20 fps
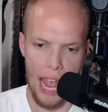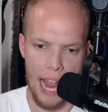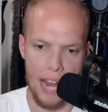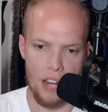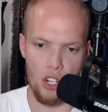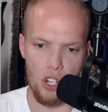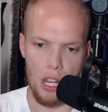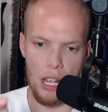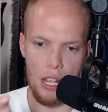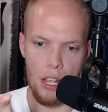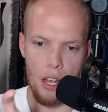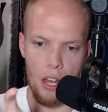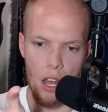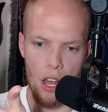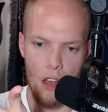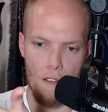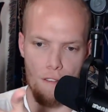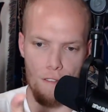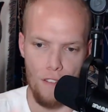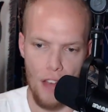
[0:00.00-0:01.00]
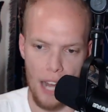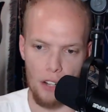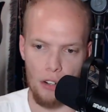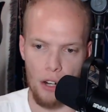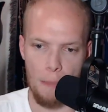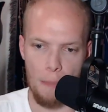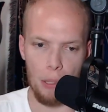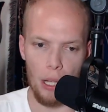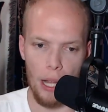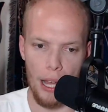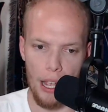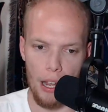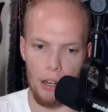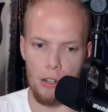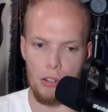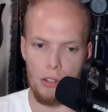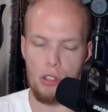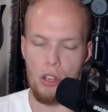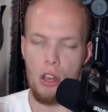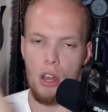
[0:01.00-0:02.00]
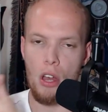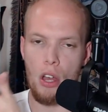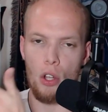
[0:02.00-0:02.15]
aging veteran players?